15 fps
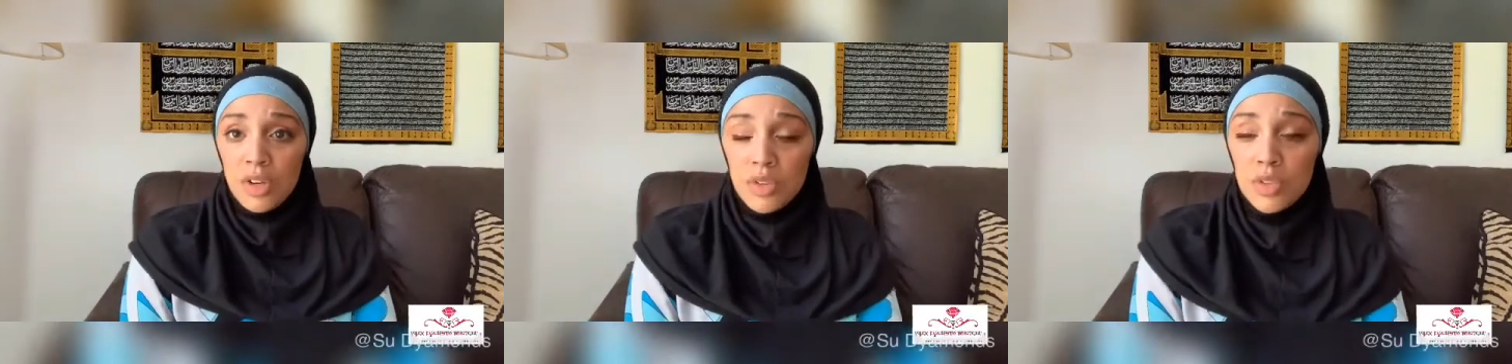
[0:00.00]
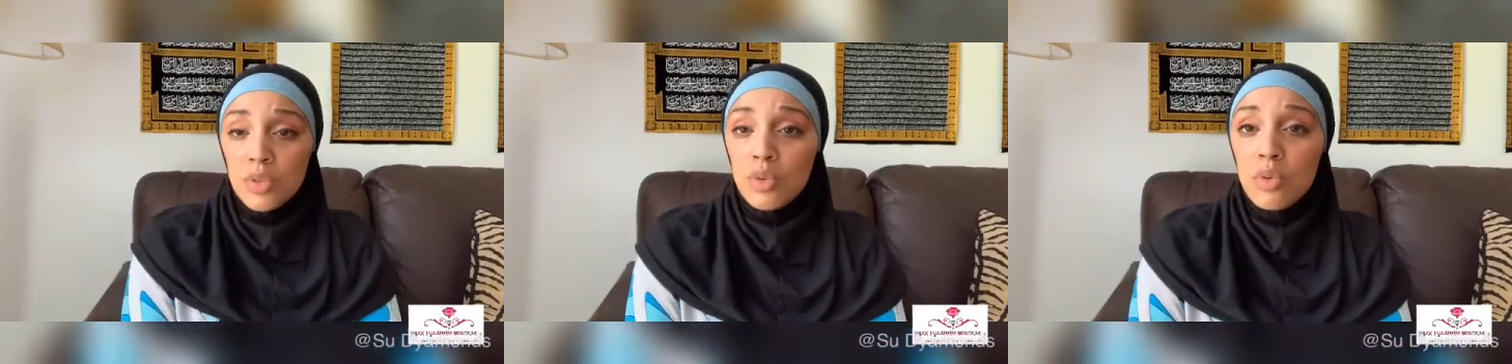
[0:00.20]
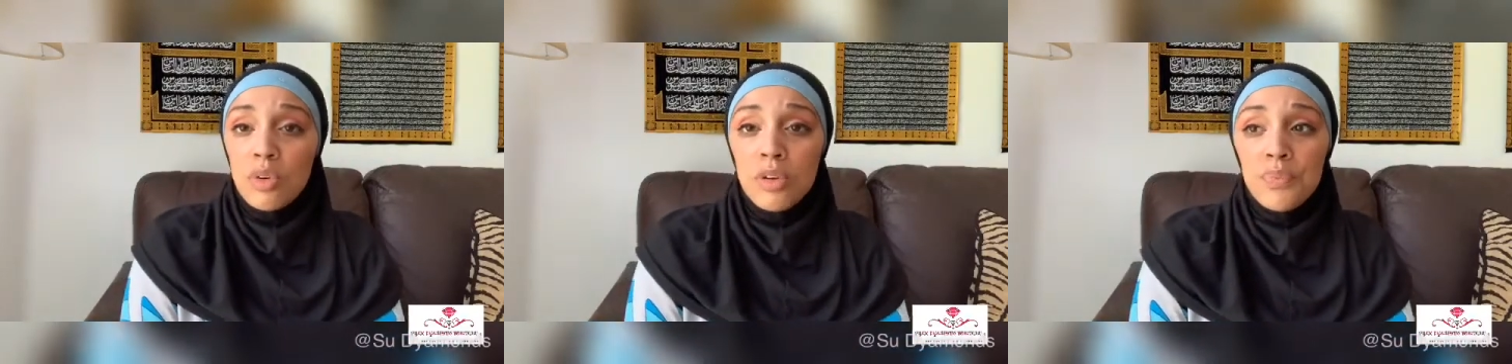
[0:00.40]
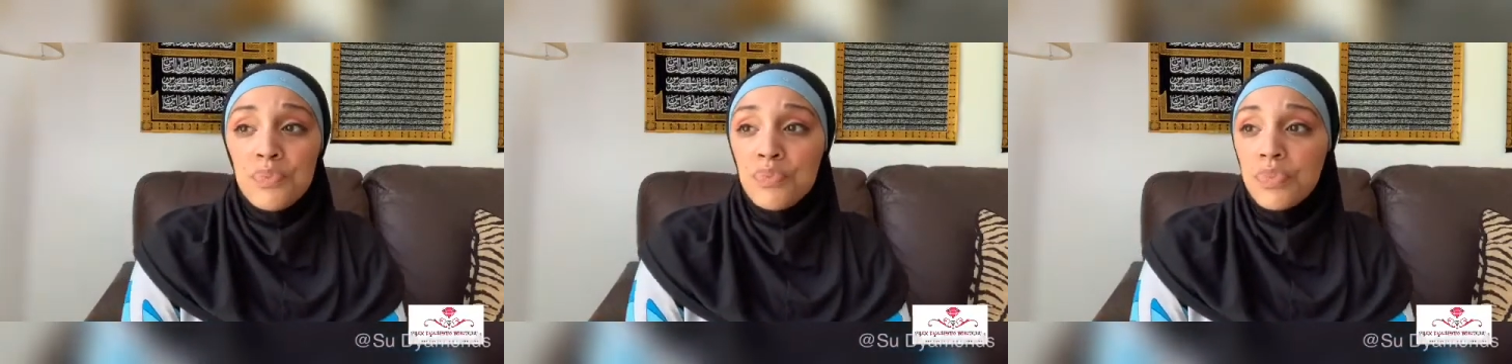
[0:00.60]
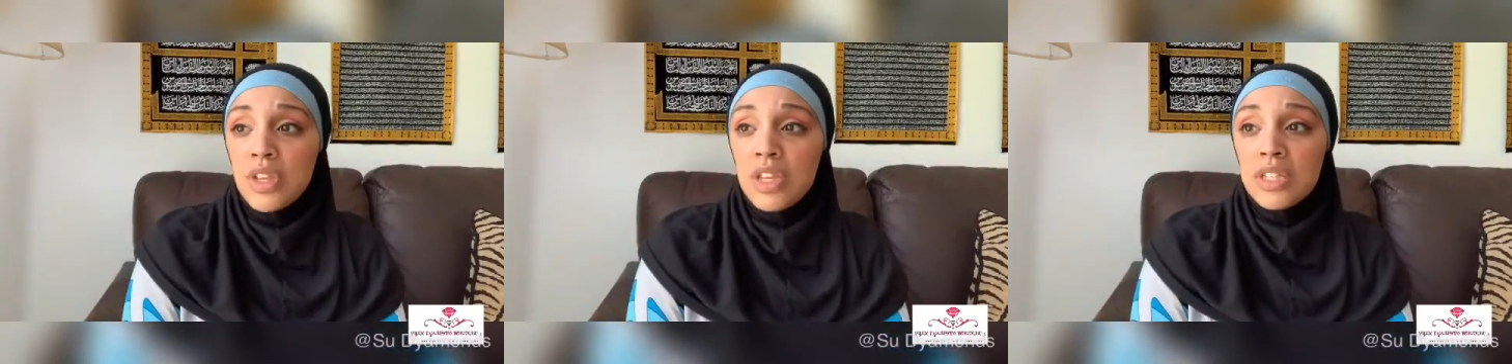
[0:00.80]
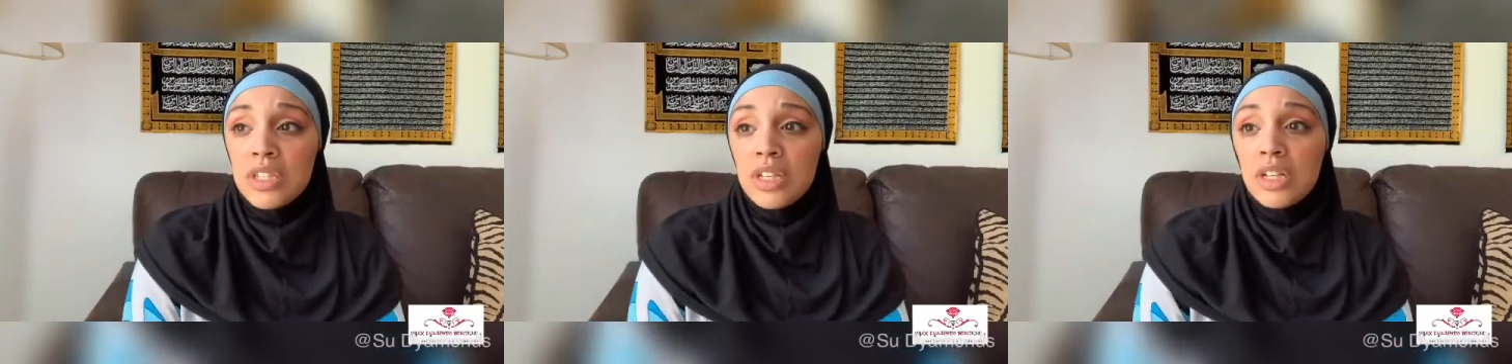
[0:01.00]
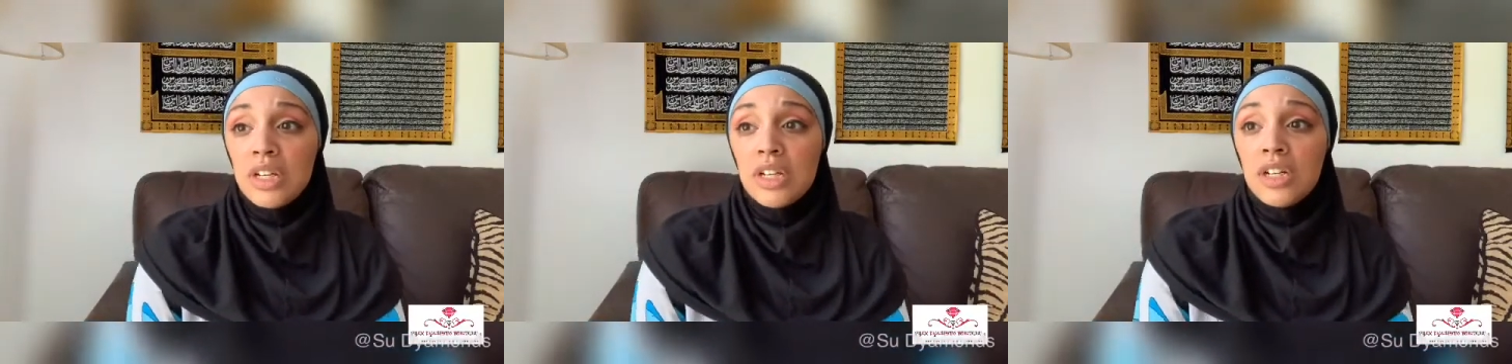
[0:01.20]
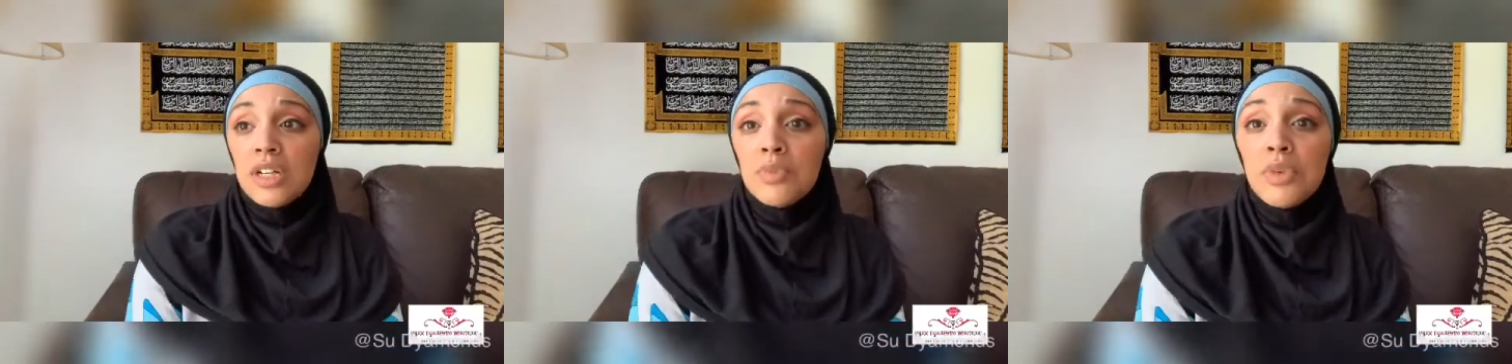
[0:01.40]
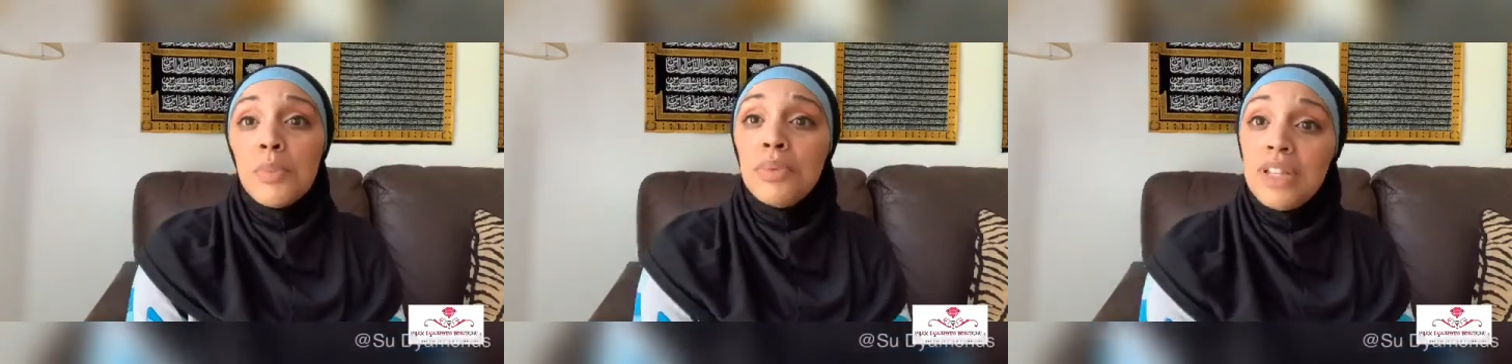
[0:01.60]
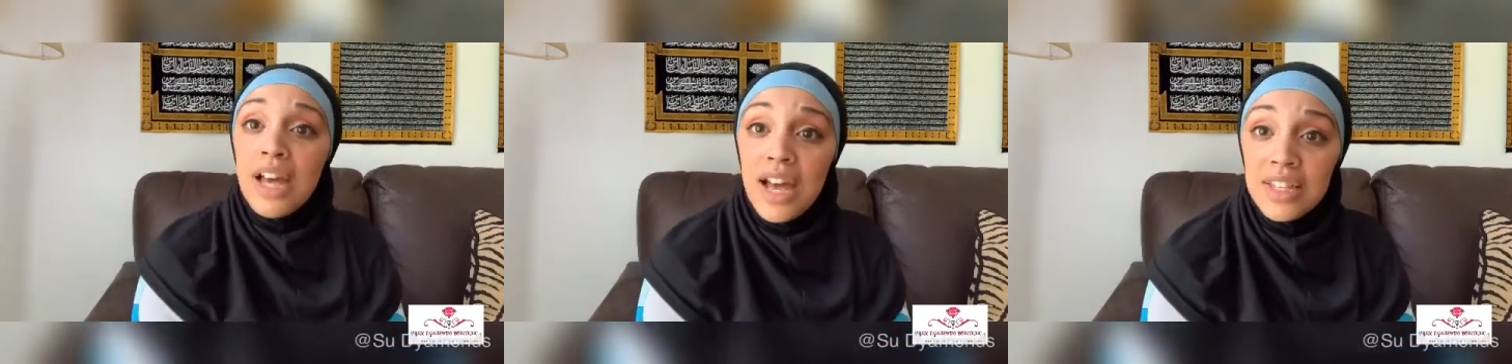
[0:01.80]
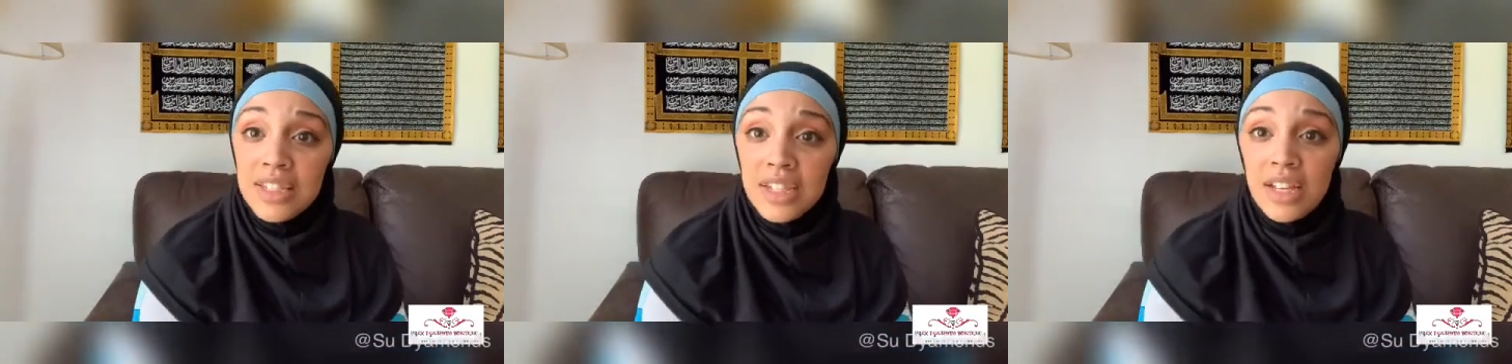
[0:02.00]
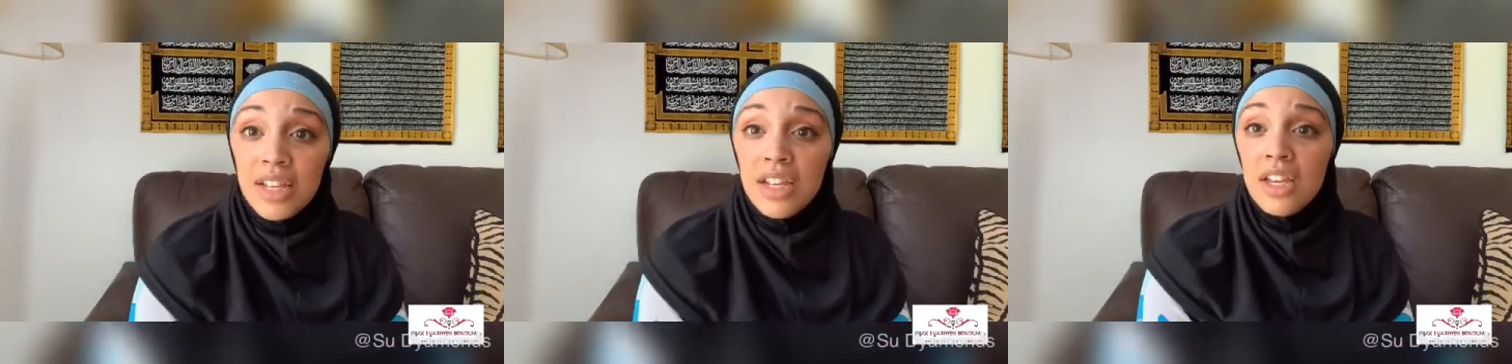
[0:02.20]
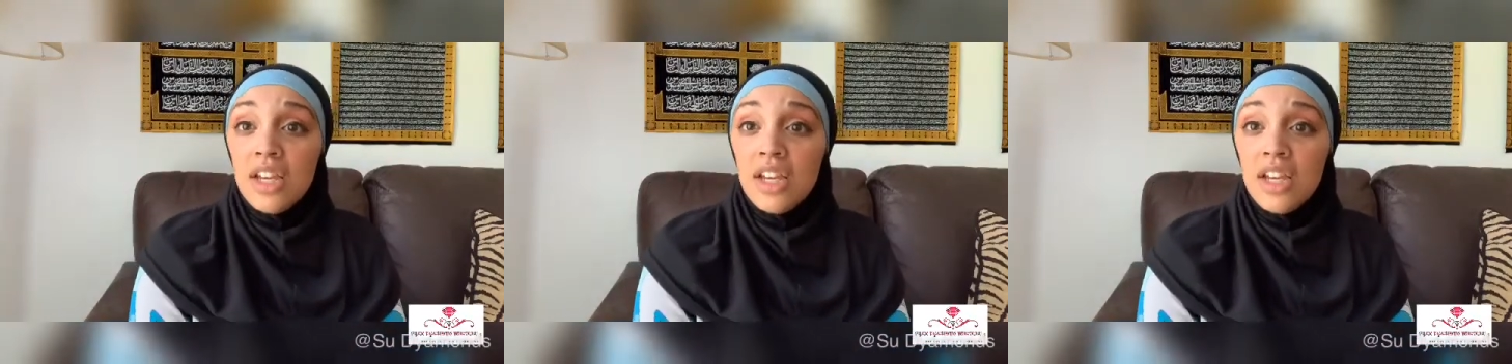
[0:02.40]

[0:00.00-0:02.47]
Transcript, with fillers: school is in a um a plaza,